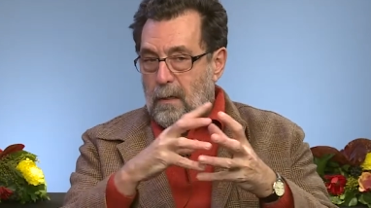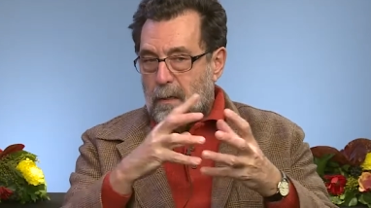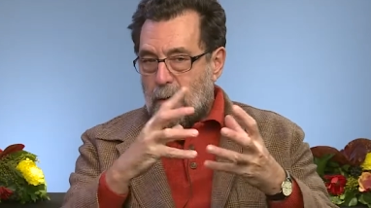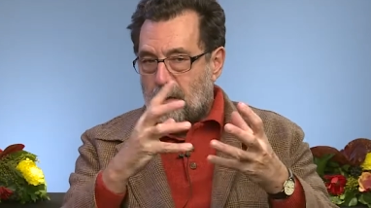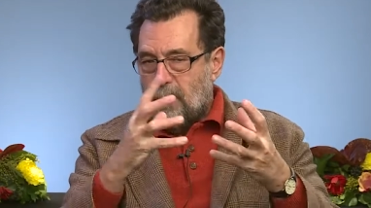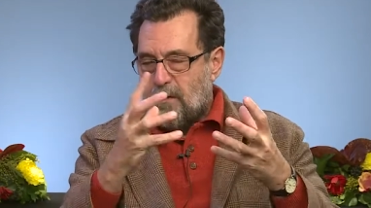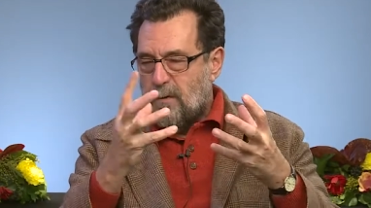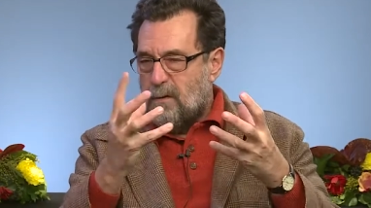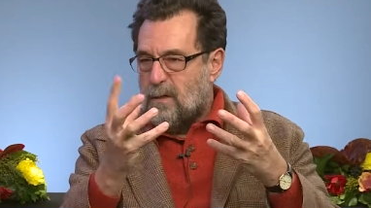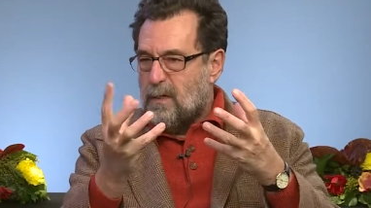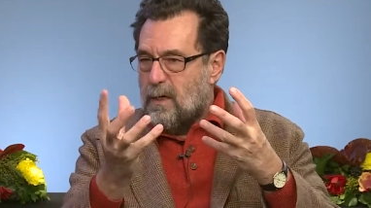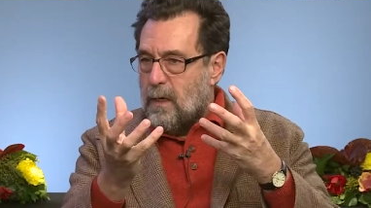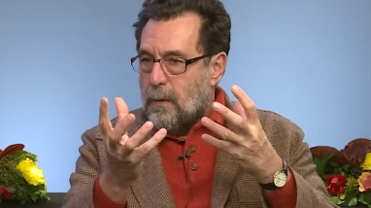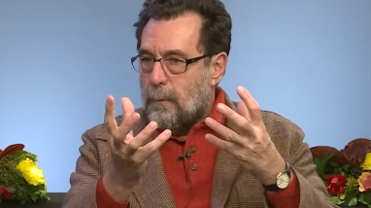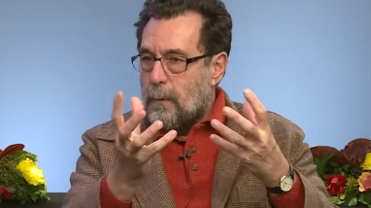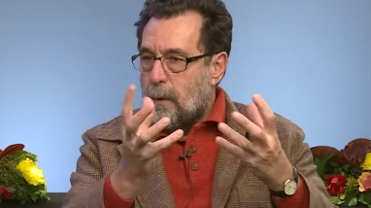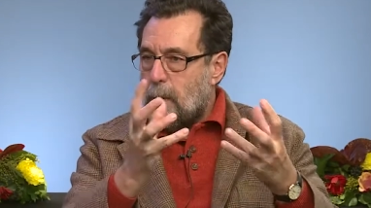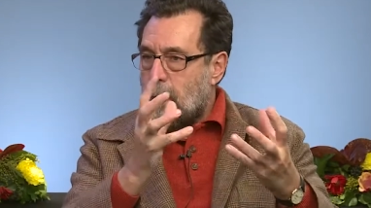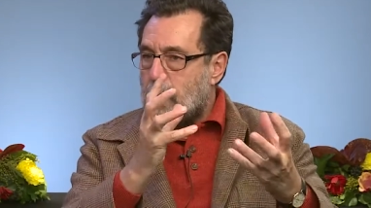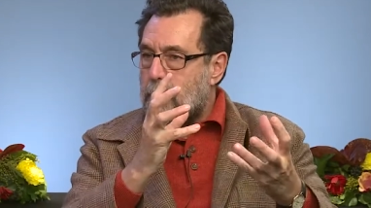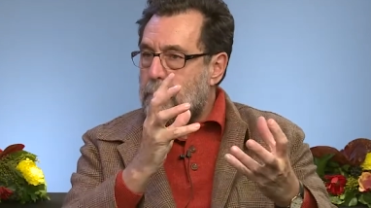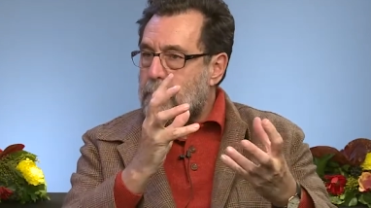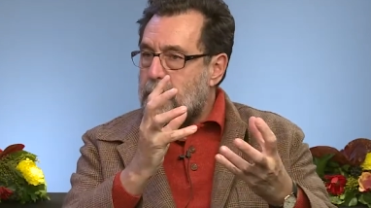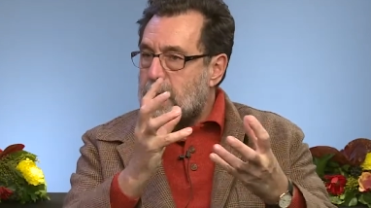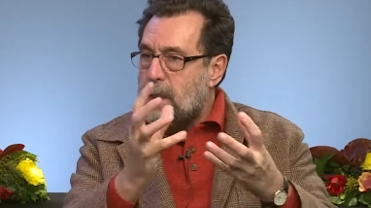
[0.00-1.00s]
on the terrible
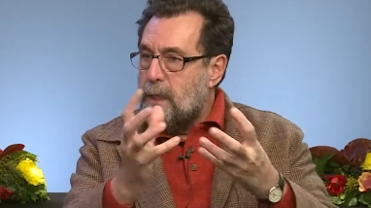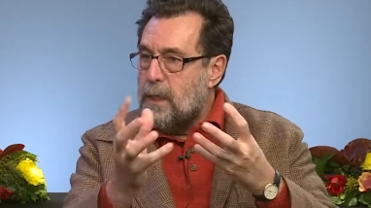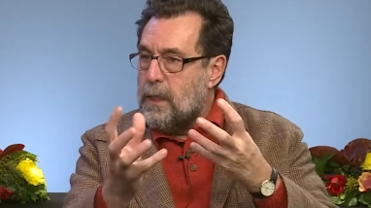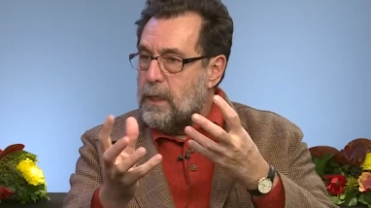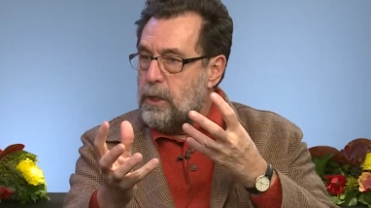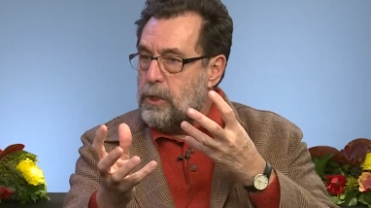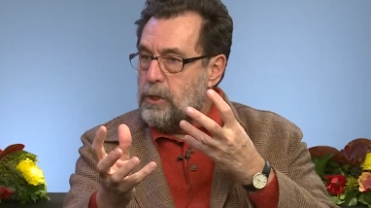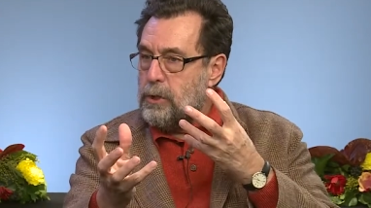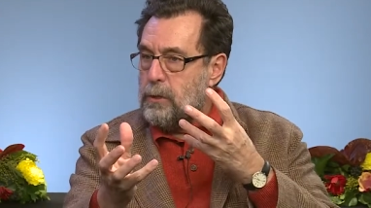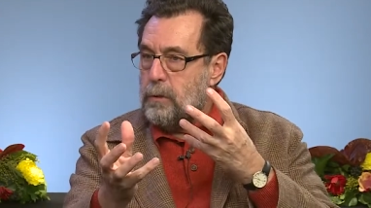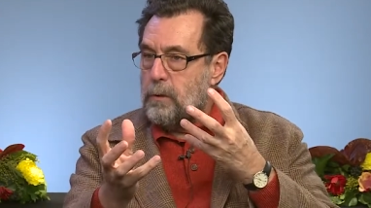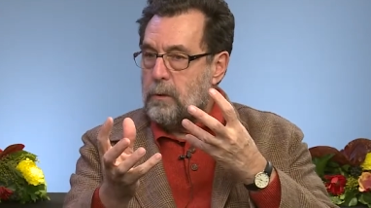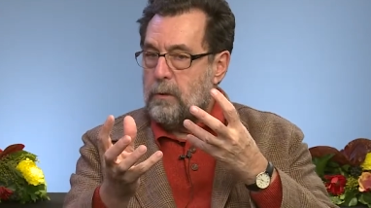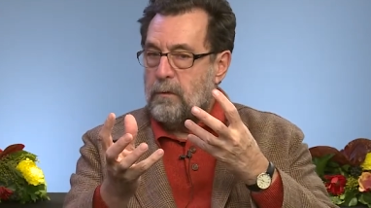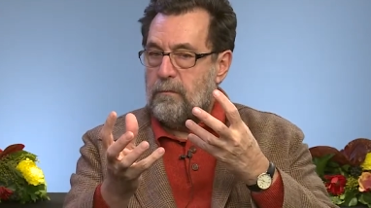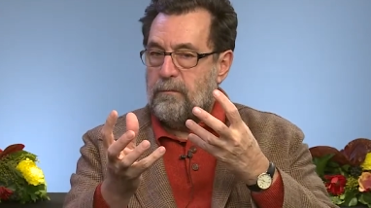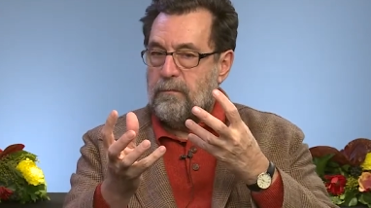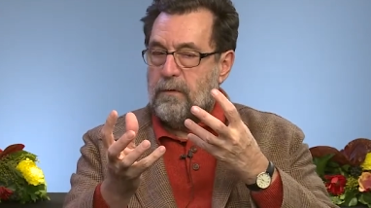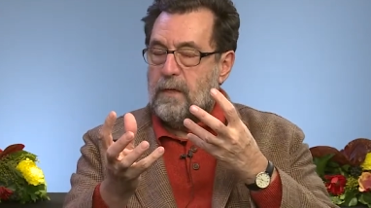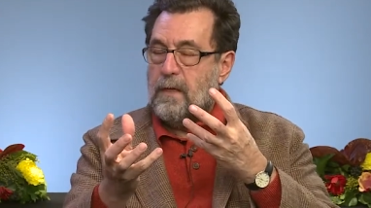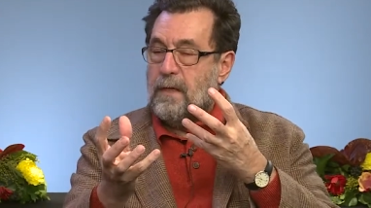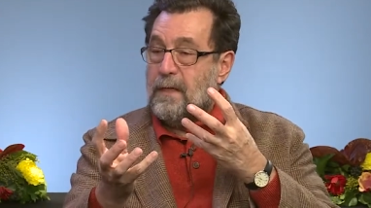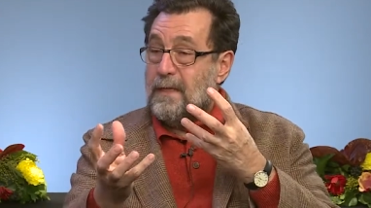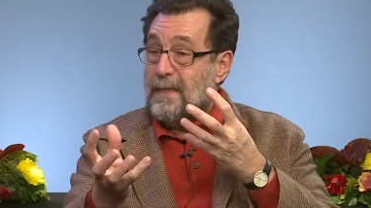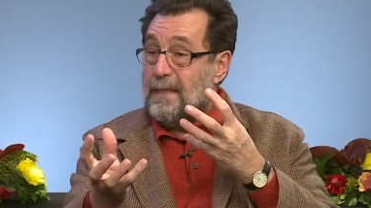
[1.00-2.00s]
combination
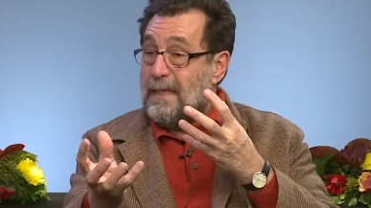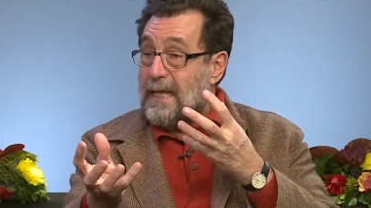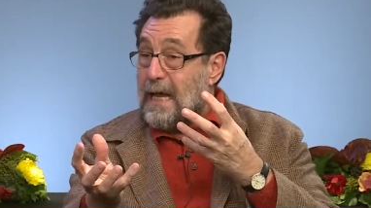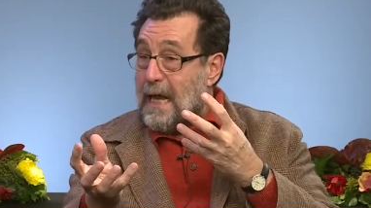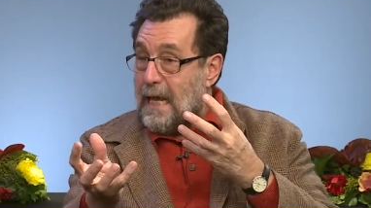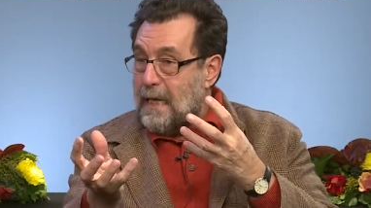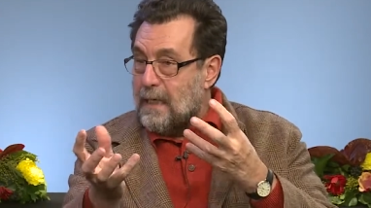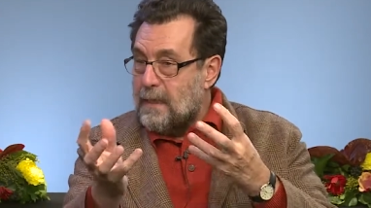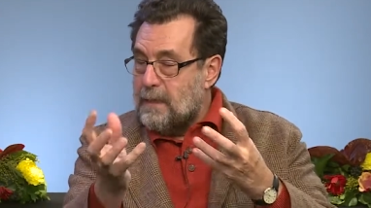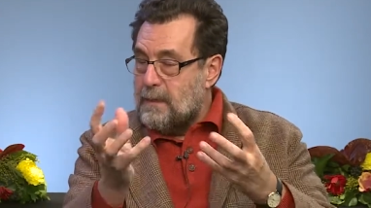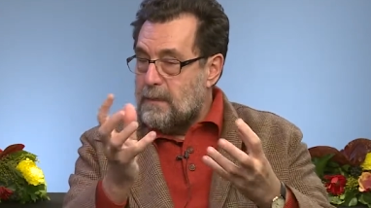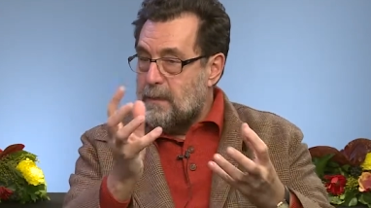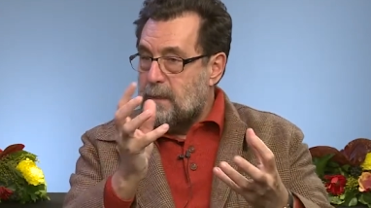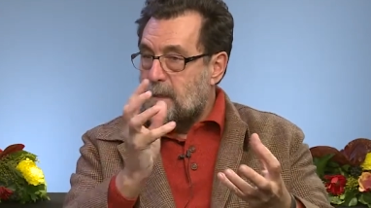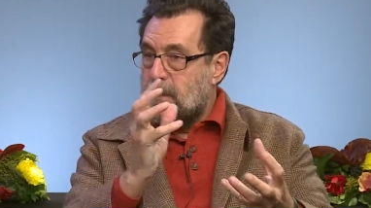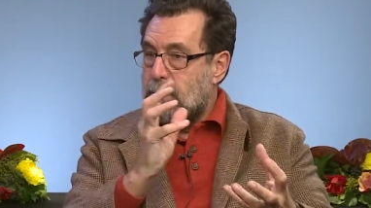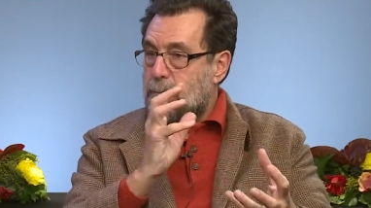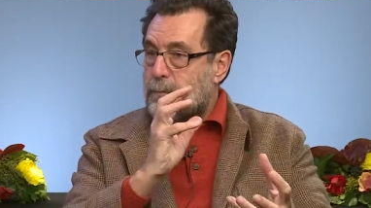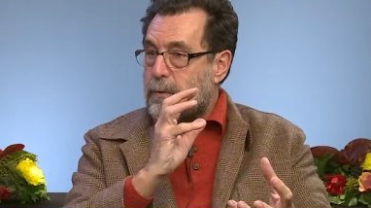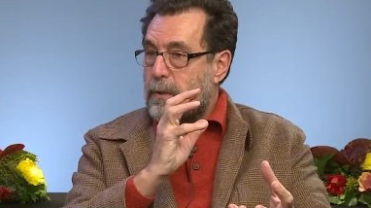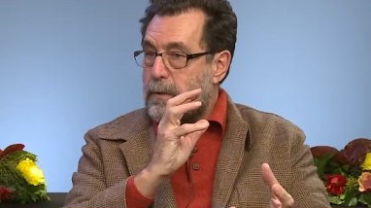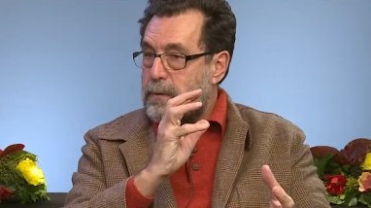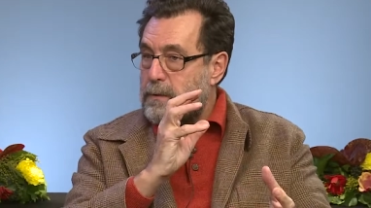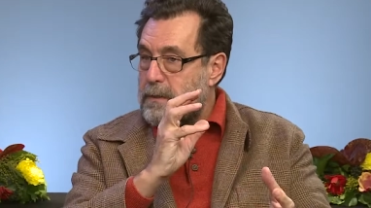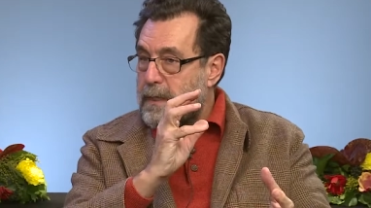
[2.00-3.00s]
of dialysis
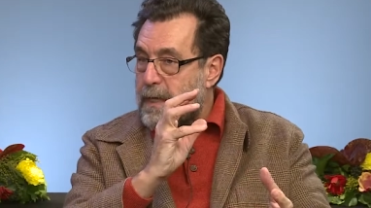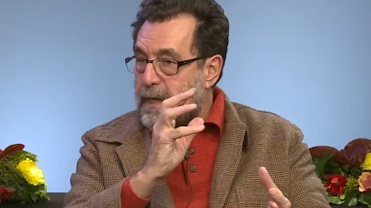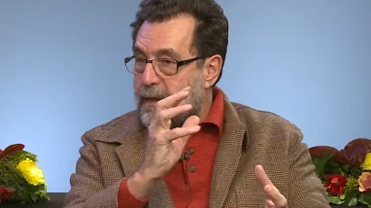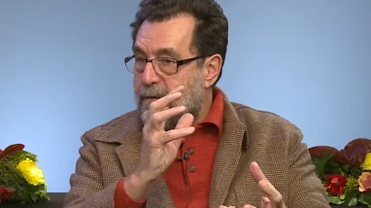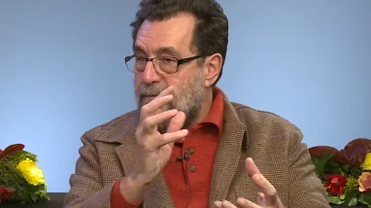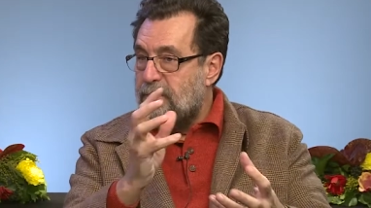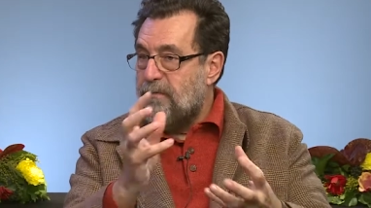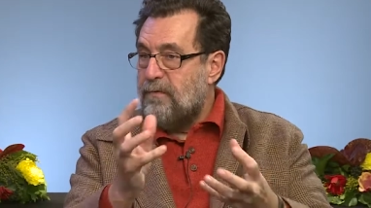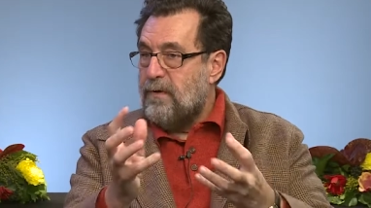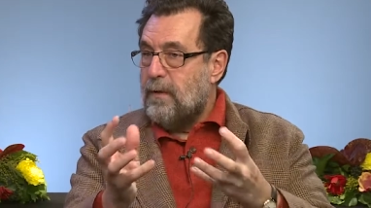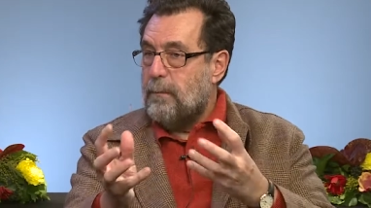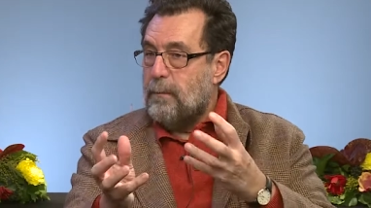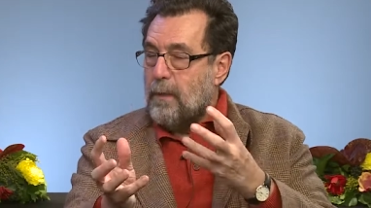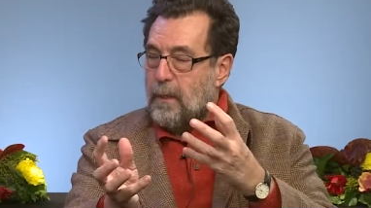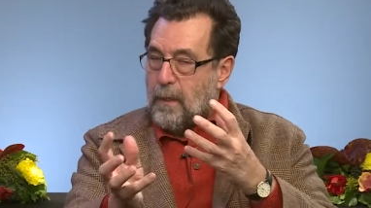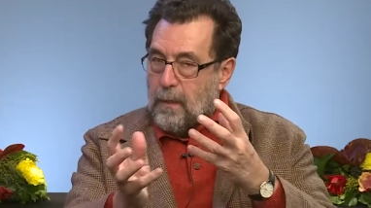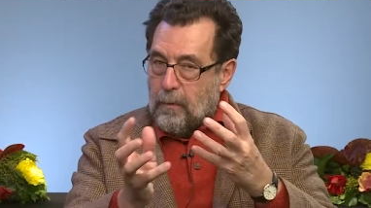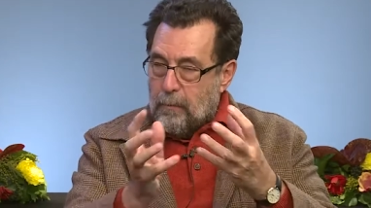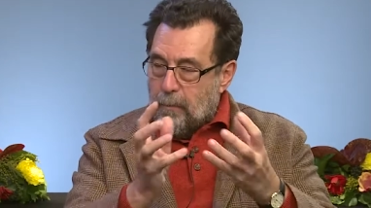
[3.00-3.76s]
plus AFib.